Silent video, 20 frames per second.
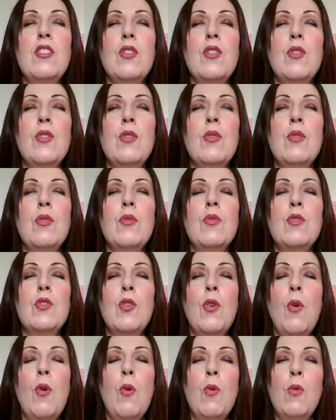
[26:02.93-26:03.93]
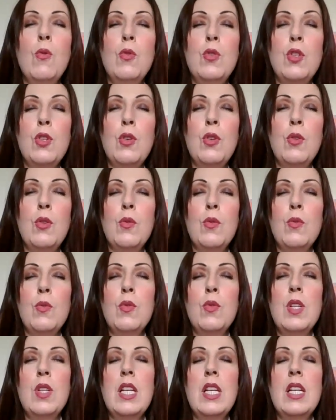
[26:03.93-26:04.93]
you, to hold you,
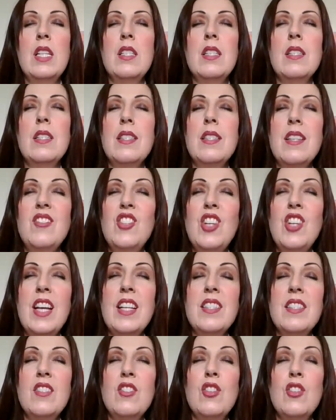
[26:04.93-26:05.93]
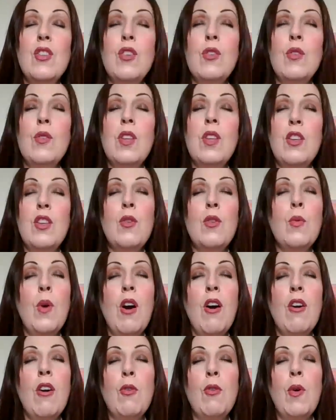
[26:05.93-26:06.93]
to suggest to you that you
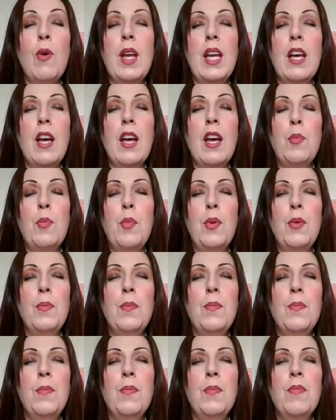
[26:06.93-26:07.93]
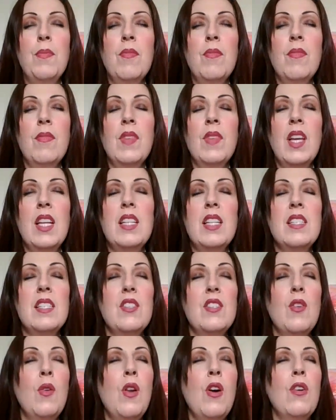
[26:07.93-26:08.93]
are growing up. It is
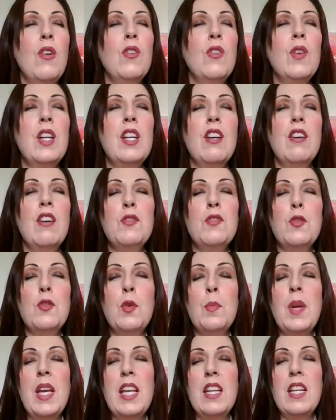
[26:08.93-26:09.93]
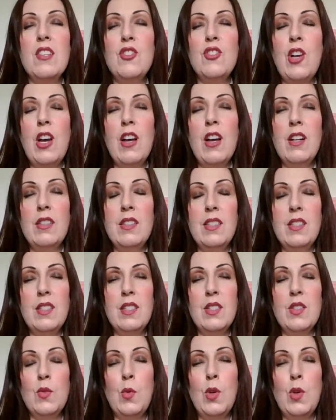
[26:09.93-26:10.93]
no longer enough to remain a child in
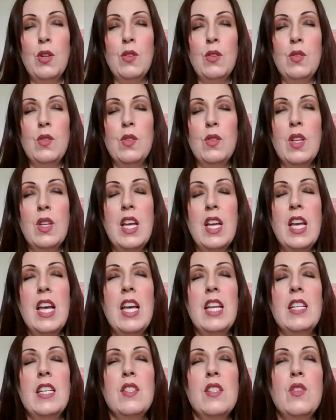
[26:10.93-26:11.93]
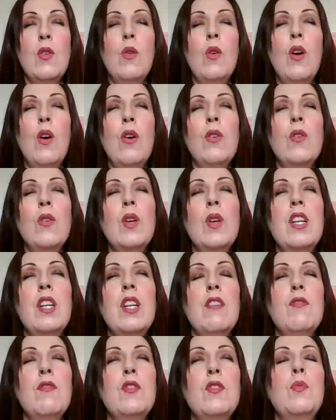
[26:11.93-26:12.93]
this world. It is no longer
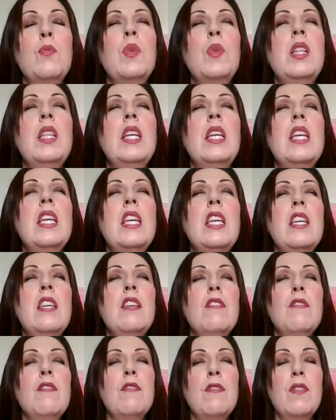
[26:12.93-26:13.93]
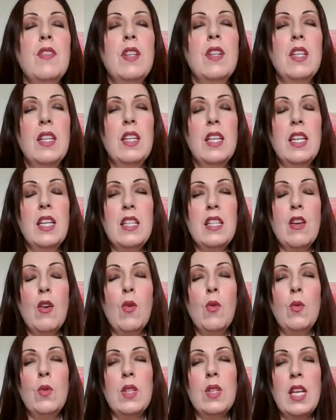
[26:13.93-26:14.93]
enough to believe in the
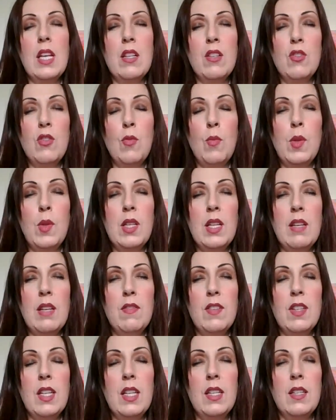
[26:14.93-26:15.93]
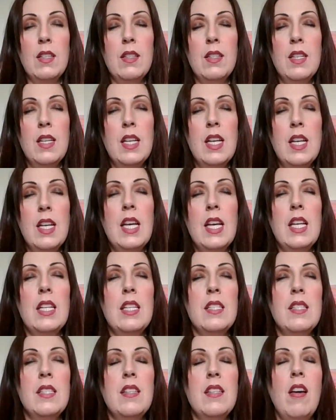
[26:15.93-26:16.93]
old things you believed in. It
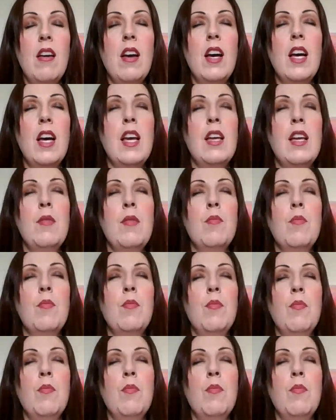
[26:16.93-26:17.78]
is time